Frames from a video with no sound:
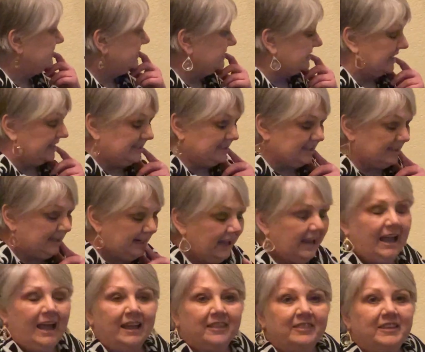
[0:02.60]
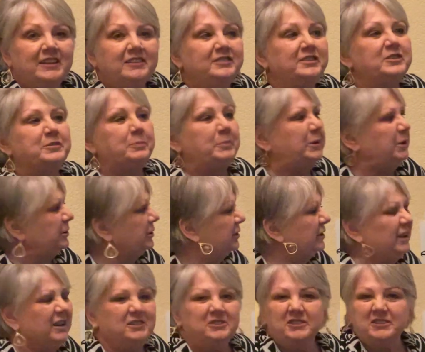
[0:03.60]
session, this is
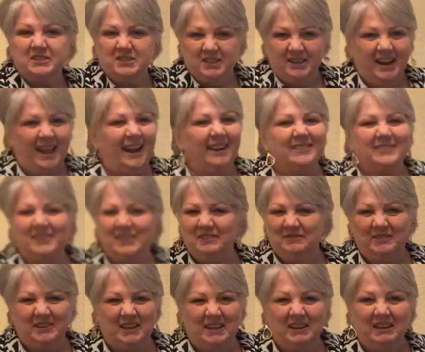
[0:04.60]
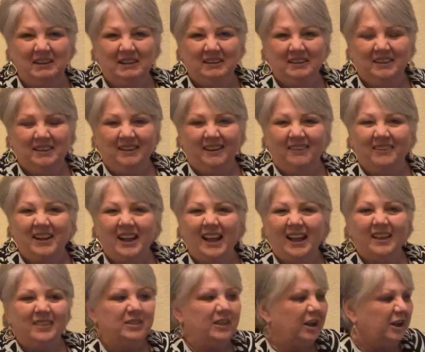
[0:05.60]
purely just an activity,
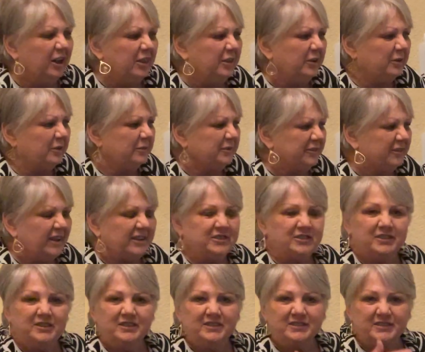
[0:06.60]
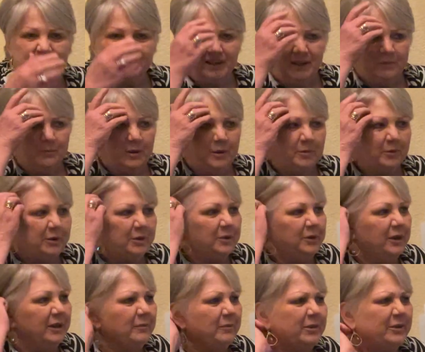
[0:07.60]
okay? The other sessions that we were
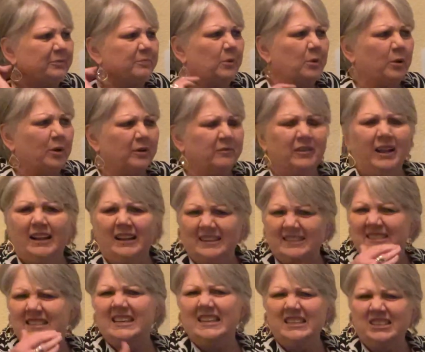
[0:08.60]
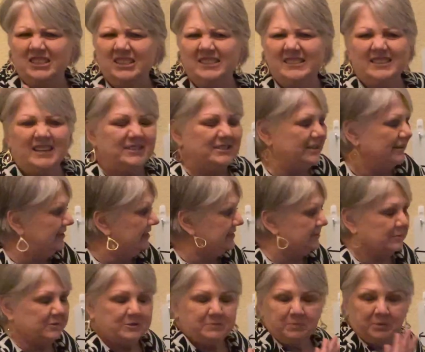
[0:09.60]
doing was more of like a teaching session. This
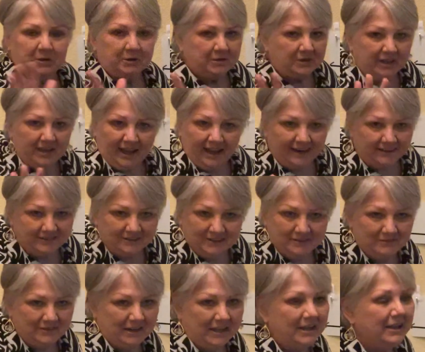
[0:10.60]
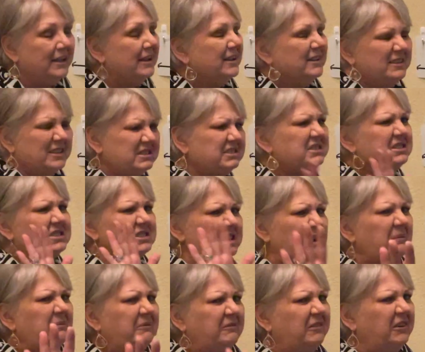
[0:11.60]
one's purely activity. This is
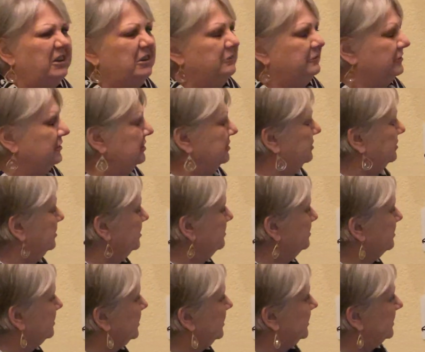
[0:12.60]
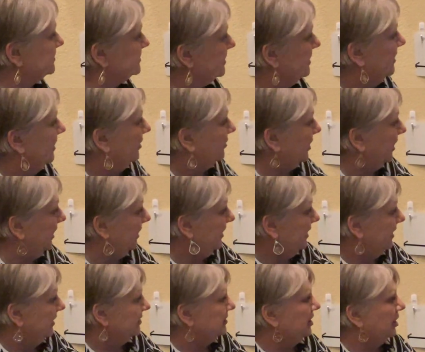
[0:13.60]
something fun for you to do with kids,
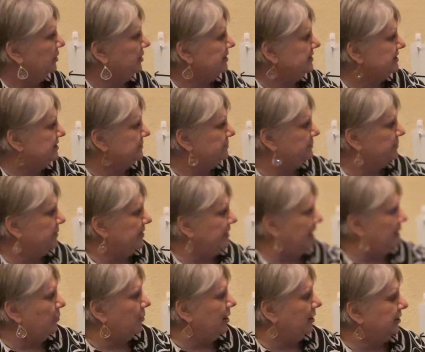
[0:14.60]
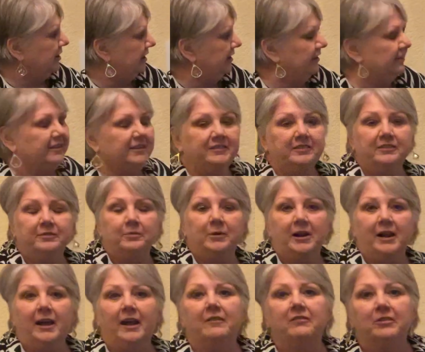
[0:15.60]
okay? Notice when they walk in, this is what
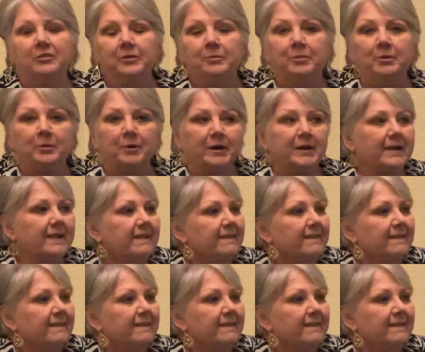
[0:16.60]
I have on the board.